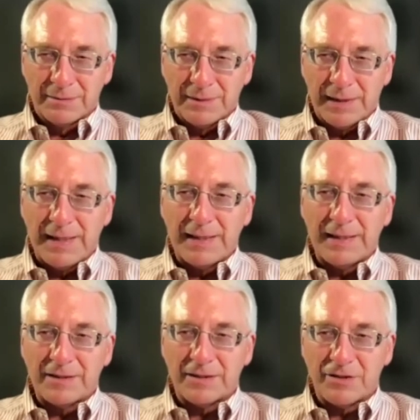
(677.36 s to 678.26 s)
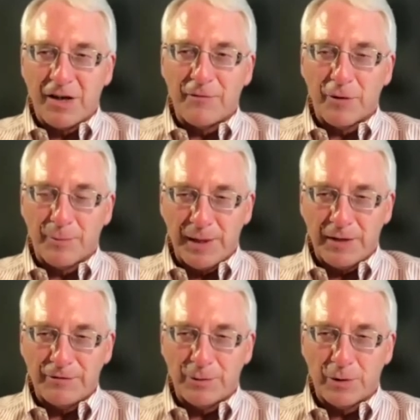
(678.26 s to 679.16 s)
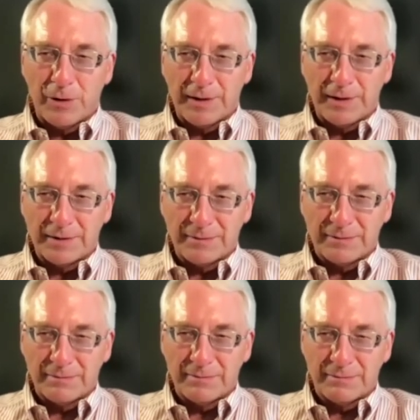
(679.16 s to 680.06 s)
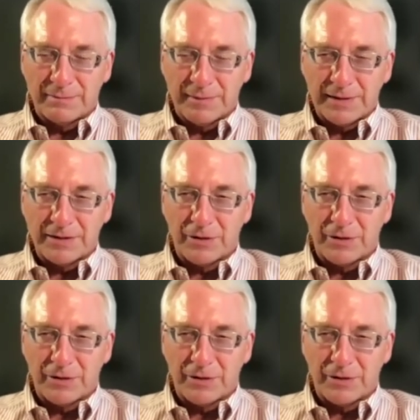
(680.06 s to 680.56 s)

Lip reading: again, get the software paid for and